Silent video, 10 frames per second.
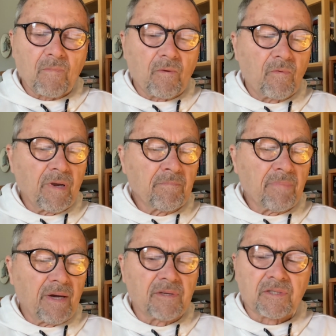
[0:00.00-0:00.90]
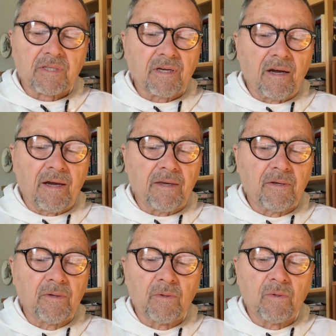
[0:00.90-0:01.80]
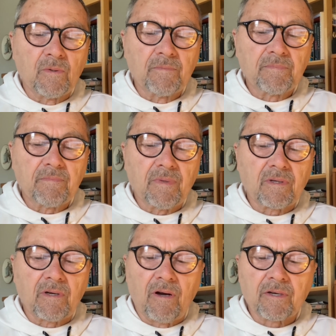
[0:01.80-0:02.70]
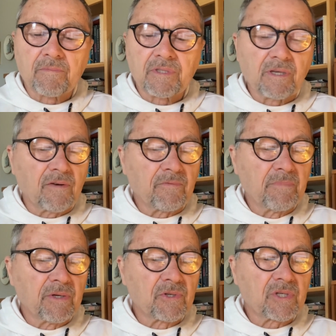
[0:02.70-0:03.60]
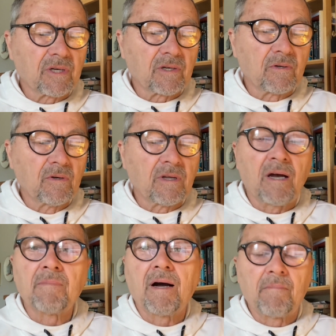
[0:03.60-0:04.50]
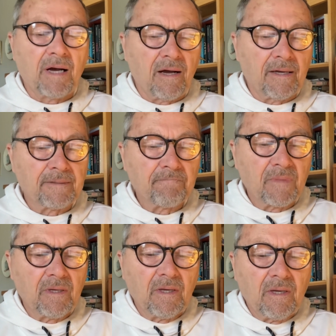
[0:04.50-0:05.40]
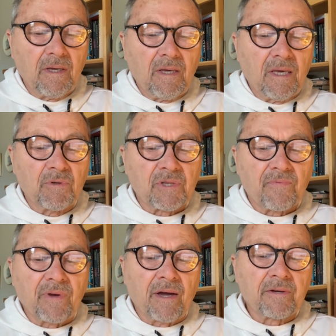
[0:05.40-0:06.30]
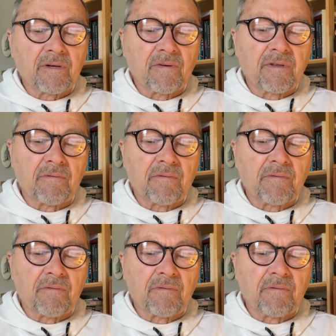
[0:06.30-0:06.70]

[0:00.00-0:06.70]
written by this guy who called himself Mirza Ghulam Ahmad. He was the founder of the